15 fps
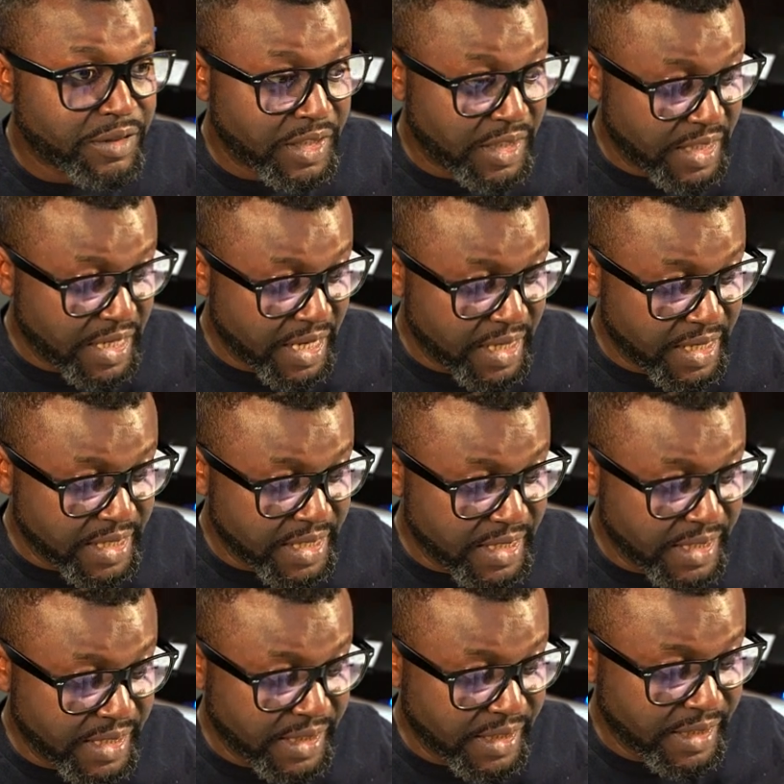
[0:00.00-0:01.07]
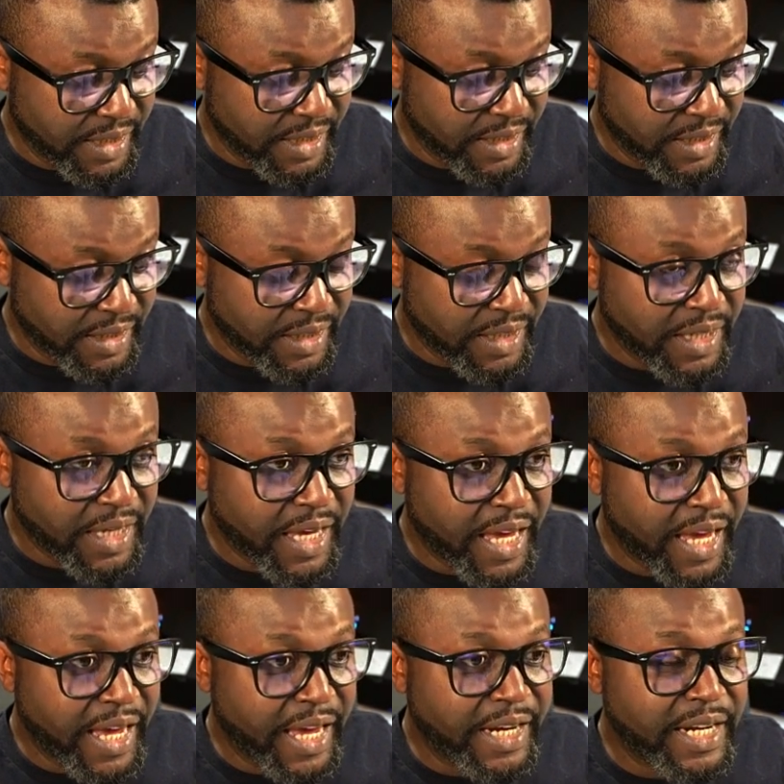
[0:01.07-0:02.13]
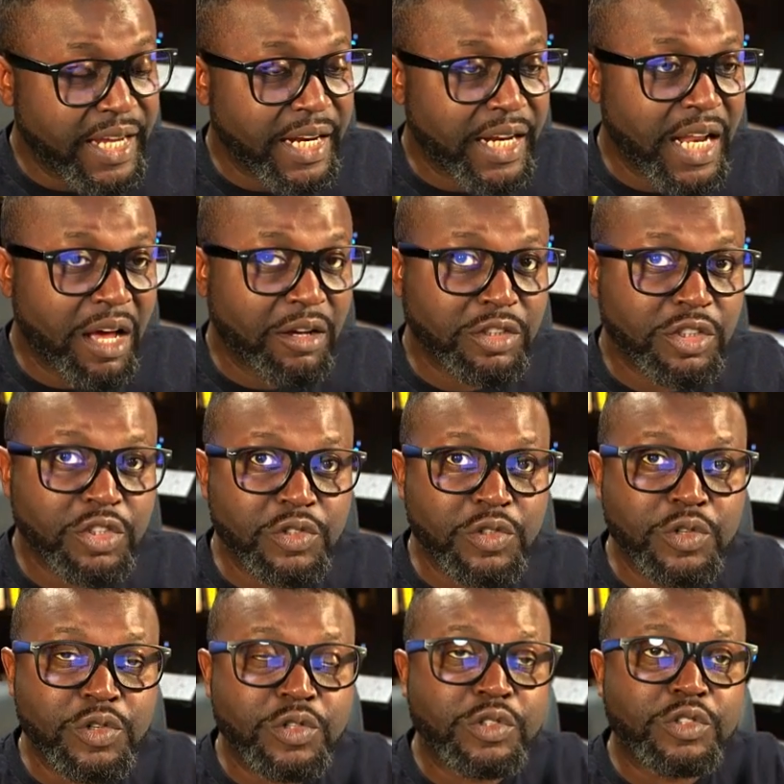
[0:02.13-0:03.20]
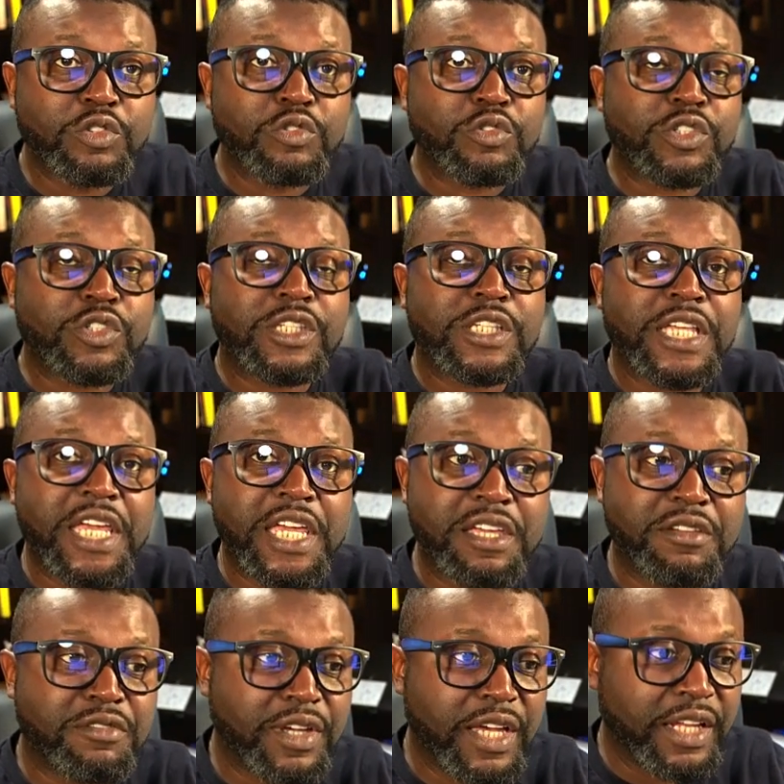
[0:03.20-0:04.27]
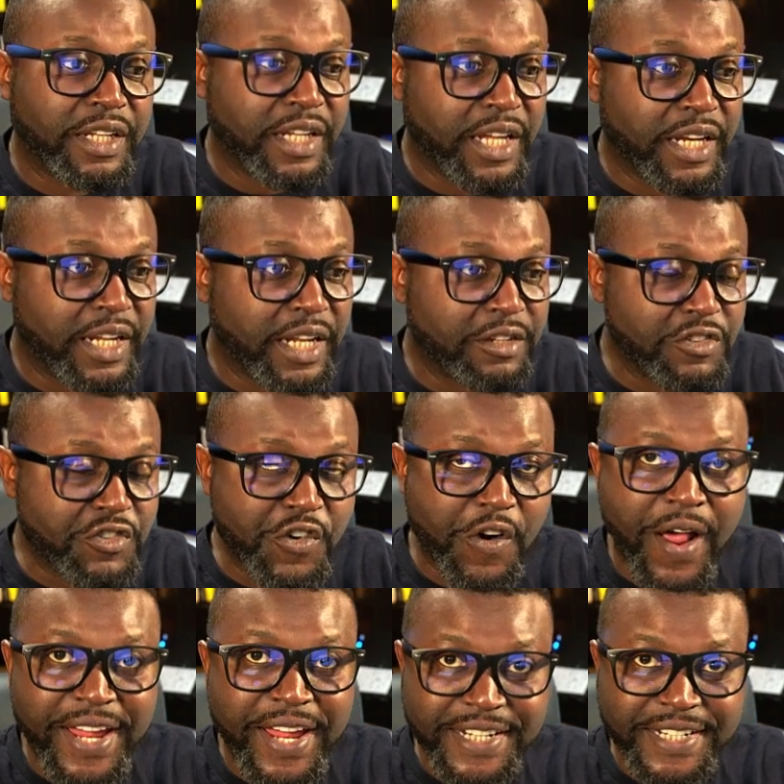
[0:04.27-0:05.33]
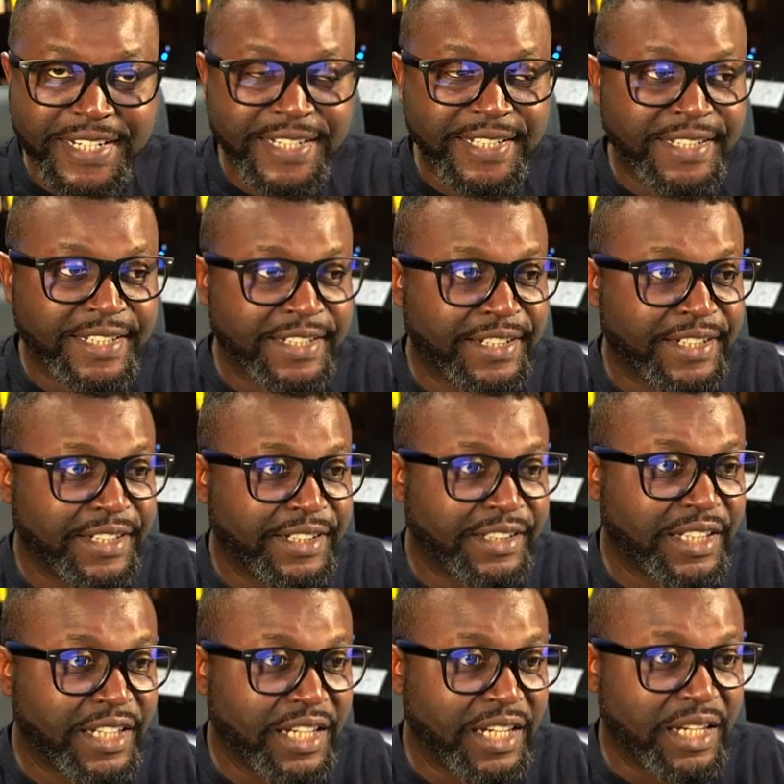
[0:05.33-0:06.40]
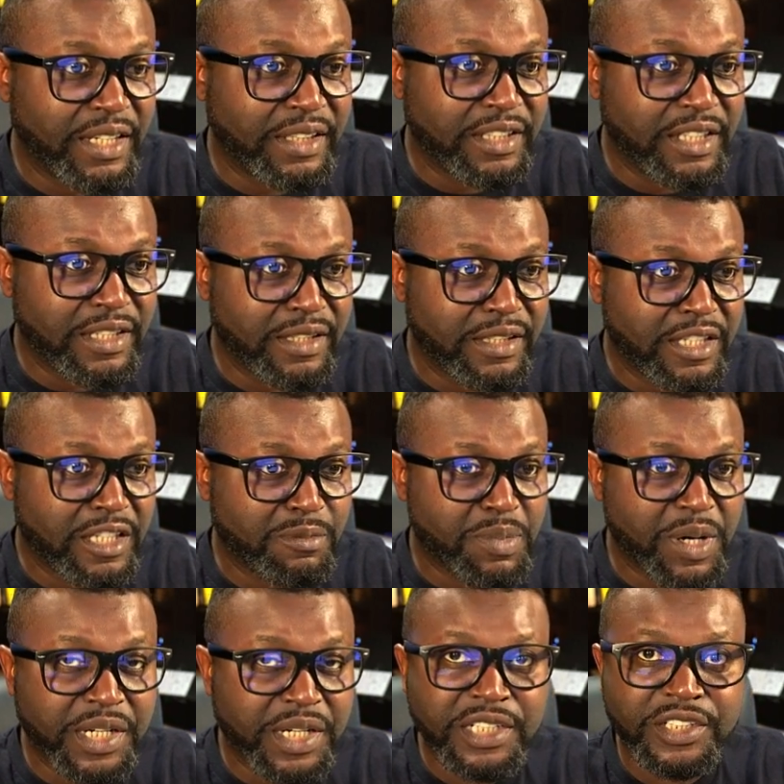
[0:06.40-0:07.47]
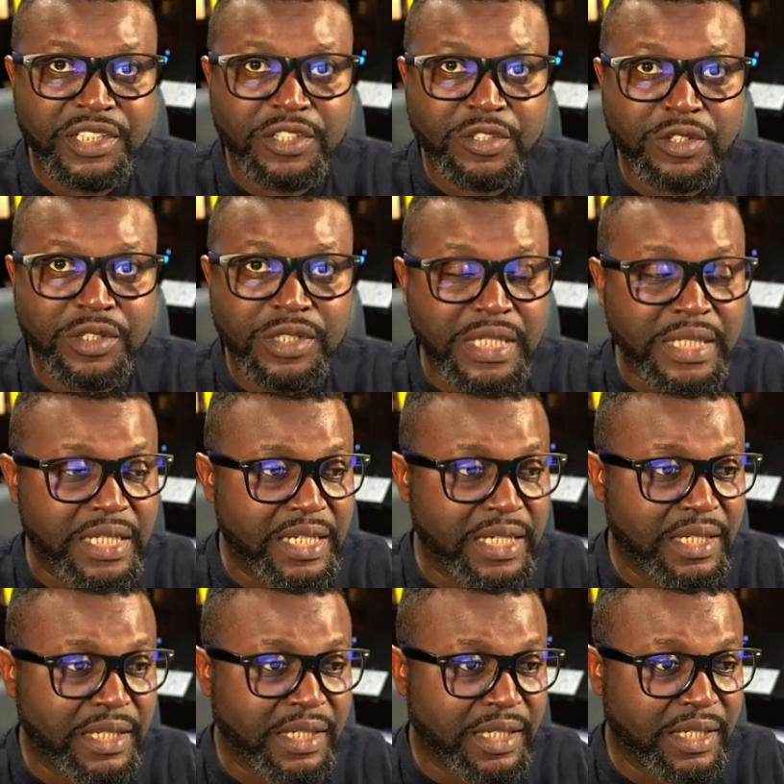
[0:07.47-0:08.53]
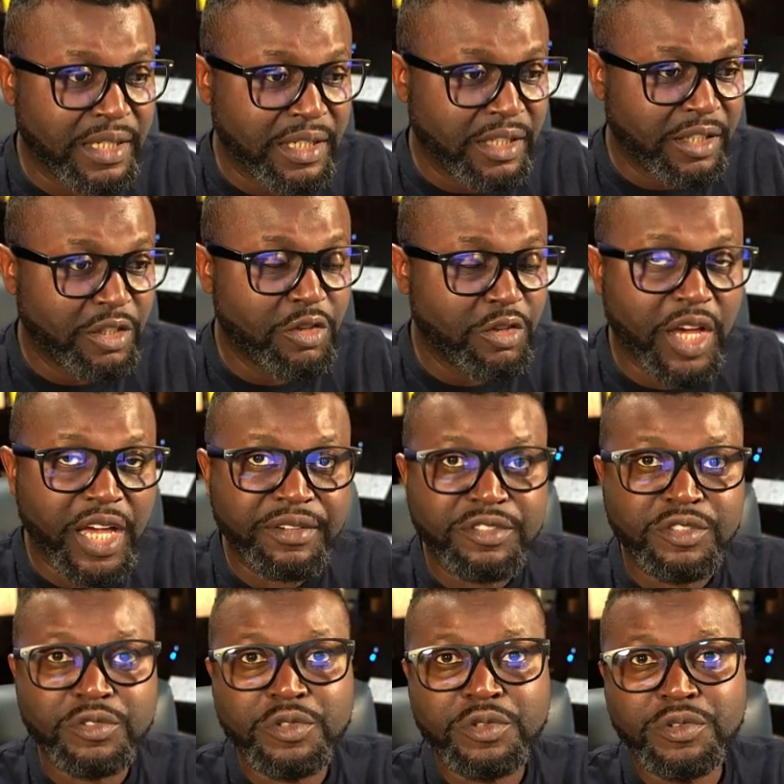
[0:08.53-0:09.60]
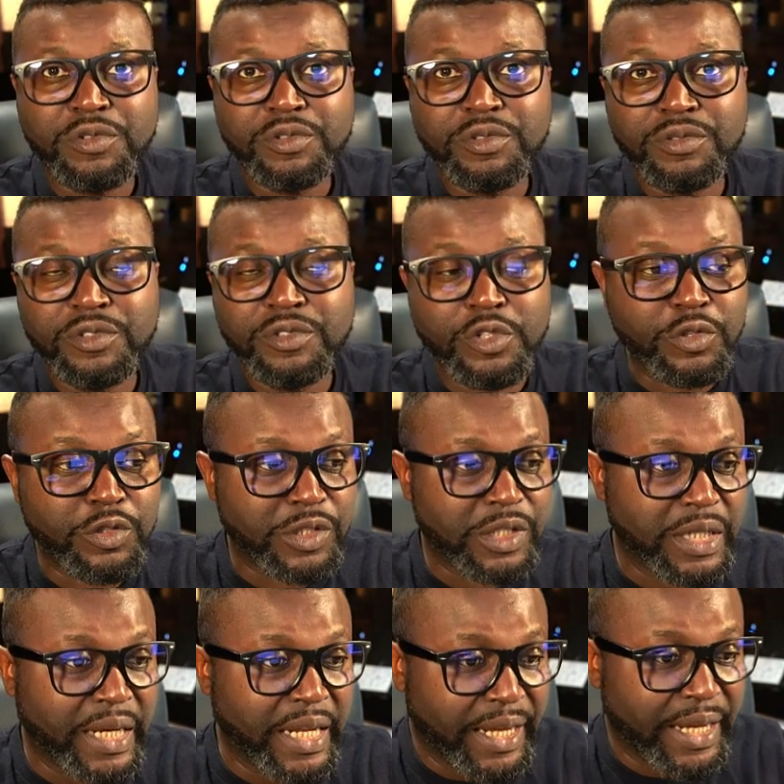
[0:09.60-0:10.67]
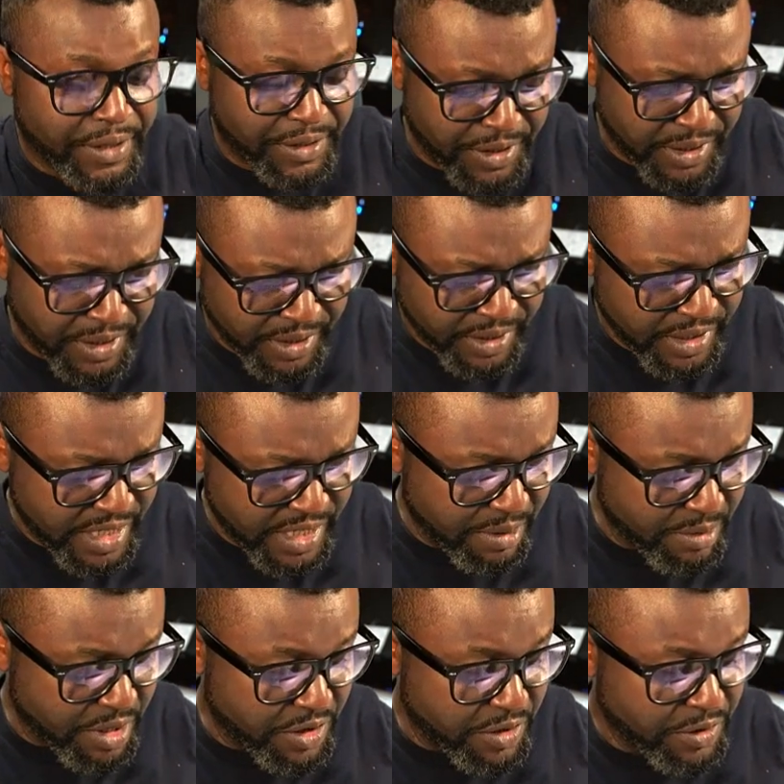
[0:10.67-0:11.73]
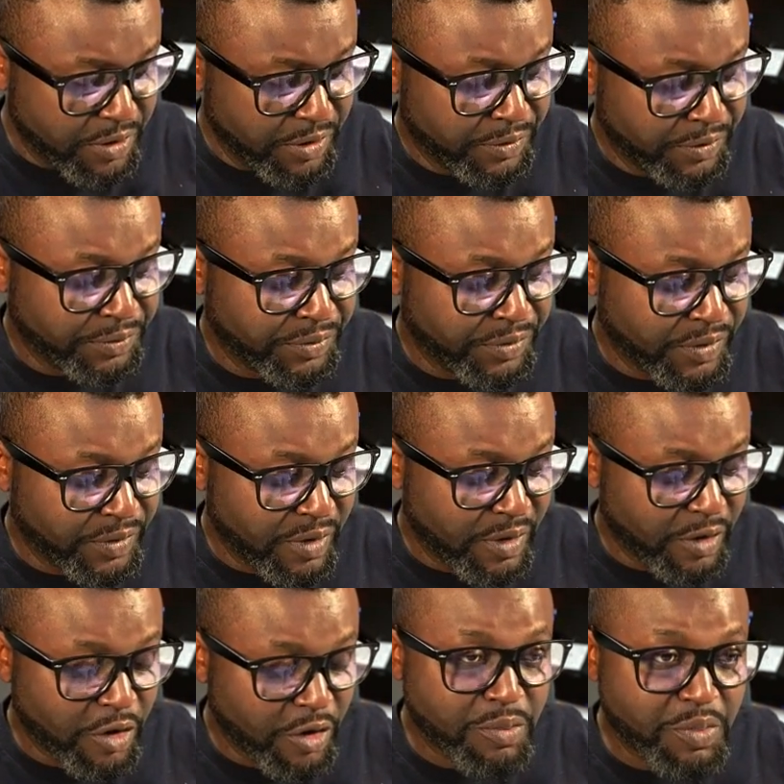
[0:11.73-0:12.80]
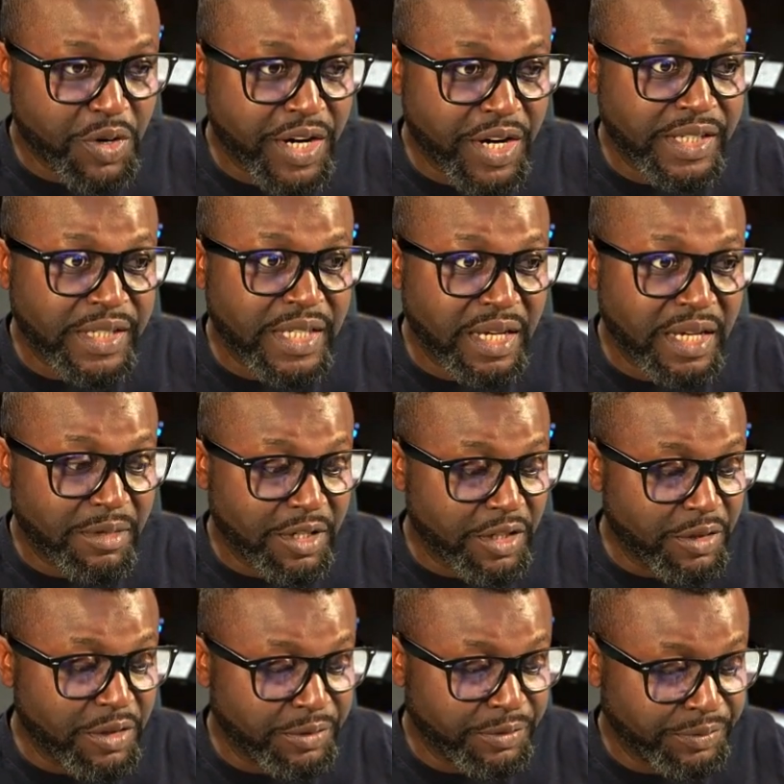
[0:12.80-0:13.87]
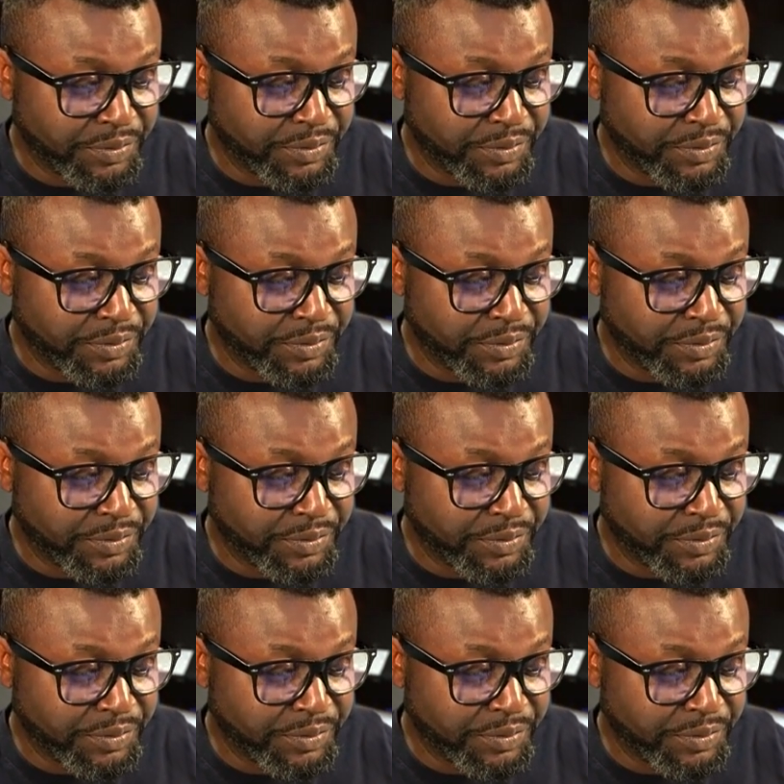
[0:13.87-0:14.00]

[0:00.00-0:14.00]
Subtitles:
done it, and now to save and write these partitions on the disk, you have to use the letter W. So you press W